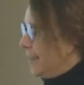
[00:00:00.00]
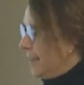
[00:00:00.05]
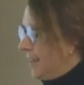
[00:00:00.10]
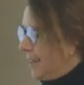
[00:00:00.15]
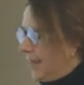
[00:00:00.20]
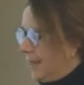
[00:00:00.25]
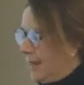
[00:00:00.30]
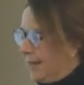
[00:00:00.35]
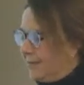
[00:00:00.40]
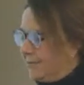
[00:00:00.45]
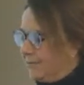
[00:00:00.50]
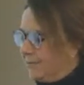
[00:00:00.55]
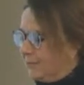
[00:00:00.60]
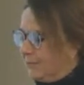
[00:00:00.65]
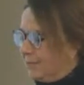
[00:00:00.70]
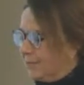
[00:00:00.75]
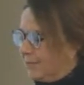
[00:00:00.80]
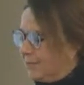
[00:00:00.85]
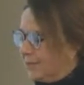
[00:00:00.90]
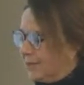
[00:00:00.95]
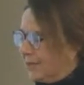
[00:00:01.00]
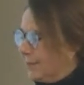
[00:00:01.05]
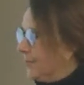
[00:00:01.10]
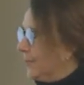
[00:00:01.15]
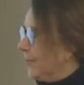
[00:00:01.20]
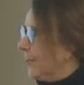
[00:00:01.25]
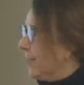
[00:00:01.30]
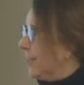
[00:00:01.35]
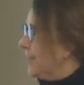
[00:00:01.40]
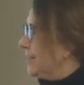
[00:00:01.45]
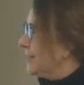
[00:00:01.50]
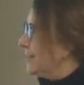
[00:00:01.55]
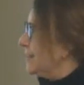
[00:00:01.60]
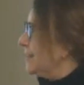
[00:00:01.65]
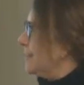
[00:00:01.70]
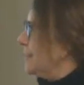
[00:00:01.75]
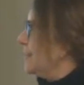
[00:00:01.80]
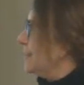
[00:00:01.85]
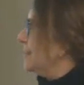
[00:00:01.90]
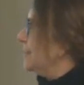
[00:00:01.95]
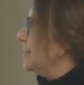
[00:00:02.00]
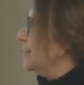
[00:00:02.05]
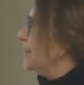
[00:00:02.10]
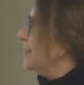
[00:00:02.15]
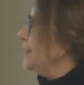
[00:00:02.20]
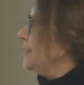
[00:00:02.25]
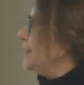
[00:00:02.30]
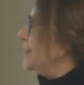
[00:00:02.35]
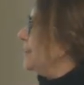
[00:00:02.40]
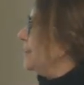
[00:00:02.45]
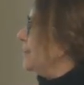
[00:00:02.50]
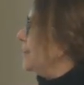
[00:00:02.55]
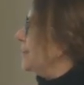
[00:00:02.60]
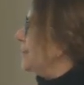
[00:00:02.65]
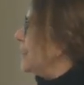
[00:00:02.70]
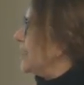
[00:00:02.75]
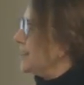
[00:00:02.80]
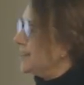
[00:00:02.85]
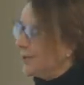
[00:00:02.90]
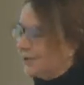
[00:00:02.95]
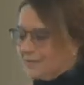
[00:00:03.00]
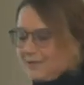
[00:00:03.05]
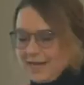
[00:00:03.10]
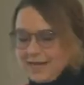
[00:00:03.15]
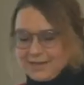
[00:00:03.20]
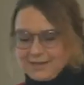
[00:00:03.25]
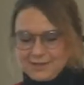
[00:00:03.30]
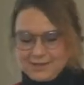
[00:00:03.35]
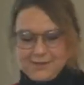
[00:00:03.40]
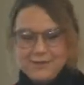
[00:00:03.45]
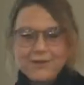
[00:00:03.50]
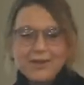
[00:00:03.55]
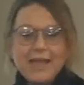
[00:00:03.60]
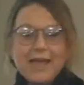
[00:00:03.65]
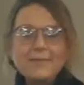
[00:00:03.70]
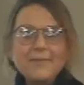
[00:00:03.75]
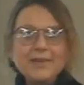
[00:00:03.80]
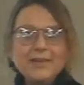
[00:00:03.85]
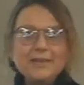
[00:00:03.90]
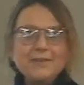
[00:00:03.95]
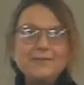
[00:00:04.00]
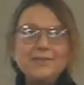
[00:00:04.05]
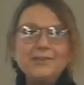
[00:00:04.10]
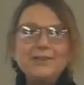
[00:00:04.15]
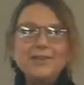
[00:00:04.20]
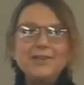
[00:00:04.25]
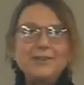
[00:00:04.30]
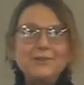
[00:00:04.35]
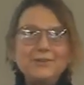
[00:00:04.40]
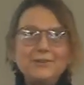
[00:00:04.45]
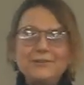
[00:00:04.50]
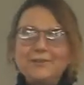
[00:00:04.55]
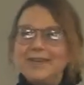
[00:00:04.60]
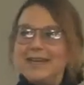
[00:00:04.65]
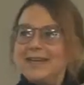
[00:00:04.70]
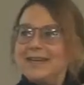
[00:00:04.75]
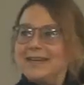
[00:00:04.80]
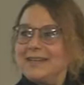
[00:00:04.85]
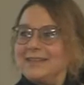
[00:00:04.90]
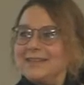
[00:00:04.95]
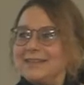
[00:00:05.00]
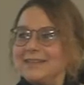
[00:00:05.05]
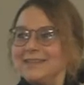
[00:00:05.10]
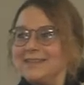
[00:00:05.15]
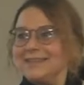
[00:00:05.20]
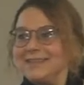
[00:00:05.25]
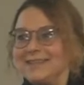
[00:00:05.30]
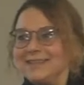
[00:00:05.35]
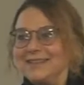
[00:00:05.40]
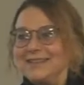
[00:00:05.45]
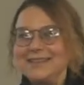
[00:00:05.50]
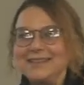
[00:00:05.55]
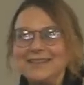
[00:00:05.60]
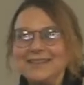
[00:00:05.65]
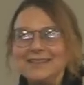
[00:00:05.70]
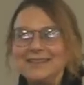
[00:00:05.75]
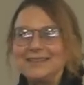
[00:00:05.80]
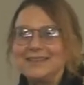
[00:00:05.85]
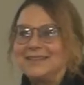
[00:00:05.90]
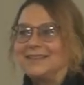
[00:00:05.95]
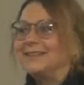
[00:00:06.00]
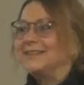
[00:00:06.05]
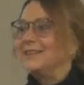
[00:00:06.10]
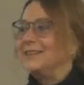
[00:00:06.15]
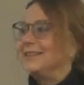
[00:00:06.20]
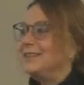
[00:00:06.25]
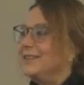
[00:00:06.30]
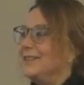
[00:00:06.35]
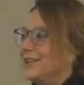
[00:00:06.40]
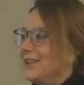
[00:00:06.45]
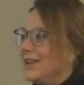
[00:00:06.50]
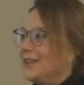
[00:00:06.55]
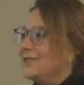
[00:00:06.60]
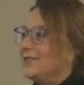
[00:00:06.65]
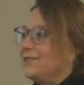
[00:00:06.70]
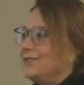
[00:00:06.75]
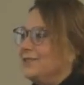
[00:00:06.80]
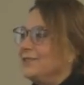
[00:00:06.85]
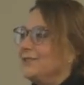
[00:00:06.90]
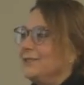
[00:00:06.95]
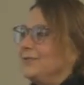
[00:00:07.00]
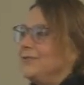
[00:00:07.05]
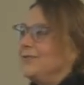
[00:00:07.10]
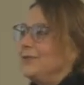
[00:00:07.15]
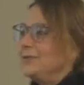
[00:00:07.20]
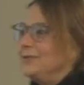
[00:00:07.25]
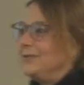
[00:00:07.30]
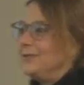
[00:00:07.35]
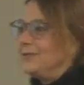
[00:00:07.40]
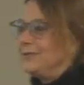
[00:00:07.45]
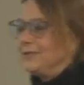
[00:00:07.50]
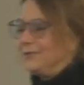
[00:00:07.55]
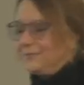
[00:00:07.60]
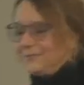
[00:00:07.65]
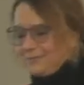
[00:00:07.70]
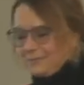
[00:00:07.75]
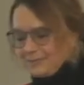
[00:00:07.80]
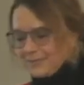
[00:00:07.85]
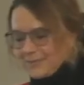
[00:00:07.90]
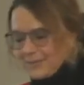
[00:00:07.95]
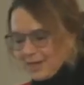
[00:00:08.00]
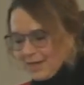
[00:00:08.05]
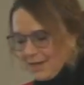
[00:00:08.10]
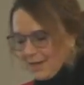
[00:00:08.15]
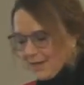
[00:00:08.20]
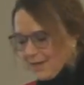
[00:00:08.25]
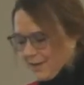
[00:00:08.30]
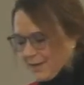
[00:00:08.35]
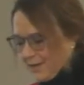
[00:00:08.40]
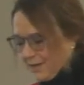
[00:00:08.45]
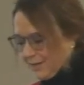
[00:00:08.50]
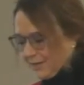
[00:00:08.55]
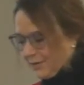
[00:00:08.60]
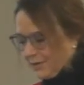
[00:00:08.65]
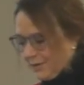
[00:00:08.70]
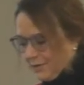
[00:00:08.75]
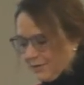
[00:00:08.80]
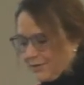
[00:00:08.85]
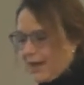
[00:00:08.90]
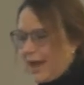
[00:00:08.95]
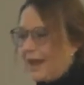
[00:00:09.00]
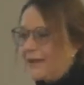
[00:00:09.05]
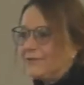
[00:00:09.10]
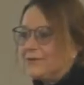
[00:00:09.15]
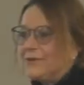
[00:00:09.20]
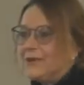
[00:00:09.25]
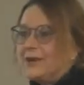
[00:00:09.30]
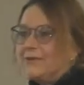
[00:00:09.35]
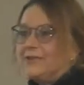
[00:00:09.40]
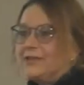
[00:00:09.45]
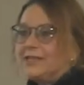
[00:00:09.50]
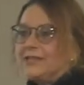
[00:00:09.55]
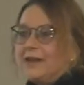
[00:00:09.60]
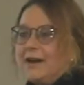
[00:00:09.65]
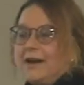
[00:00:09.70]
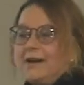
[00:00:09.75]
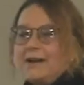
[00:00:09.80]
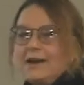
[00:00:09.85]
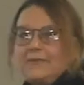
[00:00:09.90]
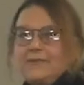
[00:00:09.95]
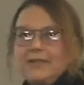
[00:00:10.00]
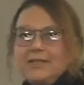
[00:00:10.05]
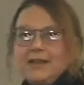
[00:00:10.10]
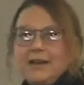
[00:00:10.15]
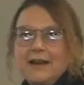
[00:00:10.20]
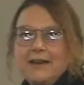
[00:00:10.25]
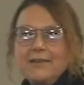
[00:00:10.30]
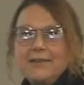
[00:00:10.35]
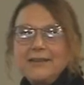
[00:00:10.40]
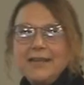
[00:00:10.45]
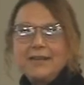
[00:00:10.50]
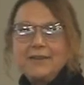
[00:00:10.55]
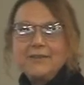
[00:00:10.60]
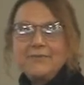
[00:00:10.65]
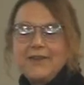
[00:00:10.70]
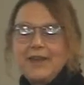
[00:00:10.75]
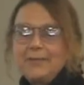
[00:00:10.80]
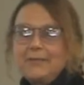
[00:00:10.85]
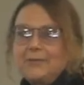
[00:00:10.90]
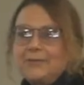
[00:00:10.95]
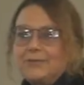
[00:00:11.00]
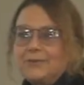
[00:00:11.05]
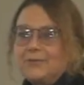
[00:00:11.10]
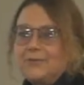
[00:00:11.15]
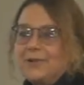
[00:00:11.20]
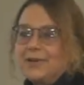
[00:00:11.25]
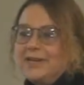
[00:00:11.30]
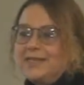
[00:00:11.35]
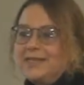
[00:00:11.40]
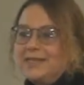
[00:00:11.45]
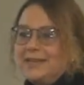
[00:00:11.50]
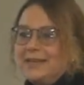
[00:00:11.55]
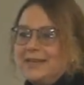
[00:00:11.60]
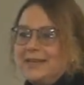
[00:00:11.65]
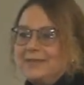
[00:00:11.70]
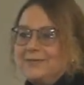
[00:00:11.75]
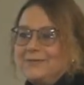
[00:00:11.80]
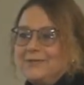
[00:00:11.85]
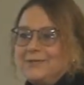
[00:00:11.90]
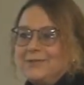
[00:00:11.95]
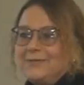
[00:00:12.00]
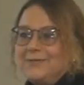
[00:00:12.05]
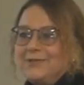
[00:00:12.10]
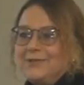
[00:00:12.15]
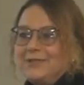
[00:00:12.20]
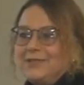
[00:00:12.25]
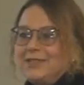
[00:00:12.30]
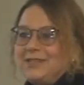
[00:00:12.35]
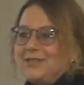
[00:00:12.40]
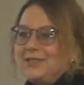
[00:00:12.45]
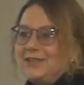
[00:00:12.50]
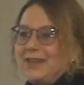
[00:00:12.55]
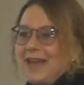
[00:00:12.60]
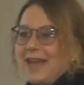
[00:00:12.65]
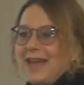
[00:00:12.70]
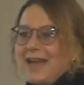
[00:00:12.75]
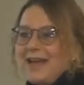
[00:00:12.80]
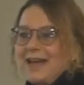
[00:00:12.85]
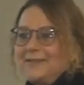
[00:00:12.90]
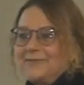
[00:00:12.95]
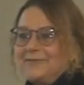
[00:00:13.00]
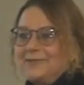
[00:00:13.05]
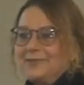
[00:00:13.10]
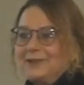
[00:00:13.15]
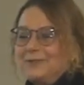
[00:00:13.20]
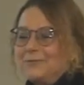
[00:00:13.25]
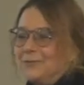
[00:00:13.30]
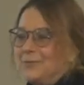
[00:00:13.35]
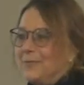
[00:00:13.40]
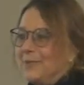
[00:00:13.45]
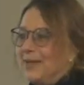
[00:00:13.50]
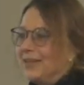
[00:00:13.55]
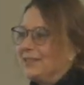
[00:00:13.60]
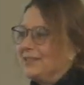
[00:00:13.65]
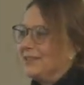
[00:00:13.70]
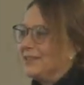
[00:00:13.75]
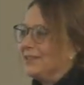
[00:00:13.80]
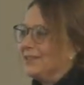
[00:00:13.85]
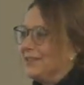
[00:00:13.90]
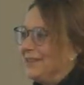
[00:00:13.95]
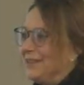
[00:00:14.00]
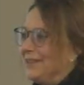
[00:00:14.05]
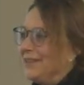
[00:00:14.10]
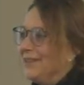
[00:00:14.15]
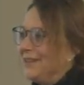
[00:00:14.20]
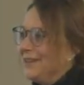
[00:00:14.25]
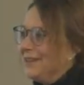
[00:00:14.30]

and we'll summarize. Okay, so Dan's story. How many of you here knew Dan? Okay, so there's a few of you. So after I retired the end of April in 2010. For the first year and a half, we basically,